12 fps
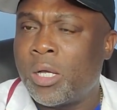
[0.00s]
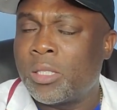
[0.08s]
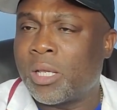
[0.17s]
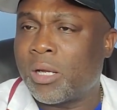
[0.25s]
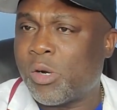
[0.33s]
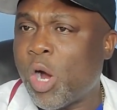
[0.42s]

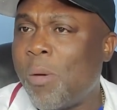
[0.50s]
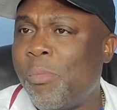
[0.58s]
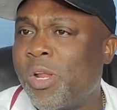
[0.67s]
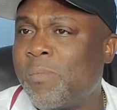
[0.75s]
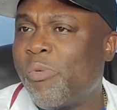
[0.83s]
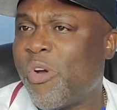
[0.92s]
the
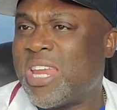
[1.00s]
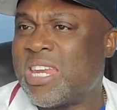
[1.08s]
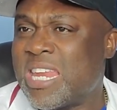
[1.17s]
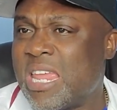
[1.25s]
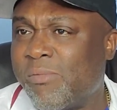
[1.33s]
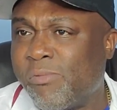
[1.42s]
common brand
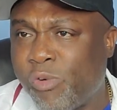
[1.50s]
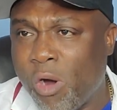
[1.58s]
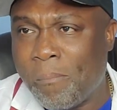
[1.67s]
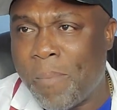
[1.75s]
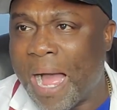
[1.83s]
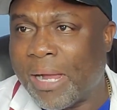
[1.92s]
name
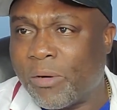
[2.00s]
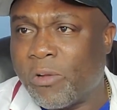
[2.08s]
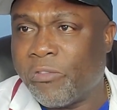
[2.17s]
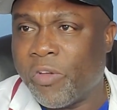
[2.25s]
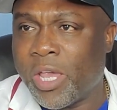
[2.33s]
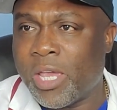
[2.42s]
for
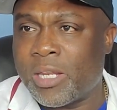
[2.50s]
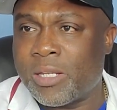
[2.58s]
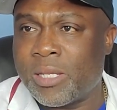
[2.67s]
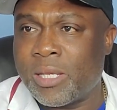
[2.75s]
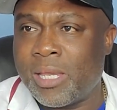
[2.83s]
Baclofen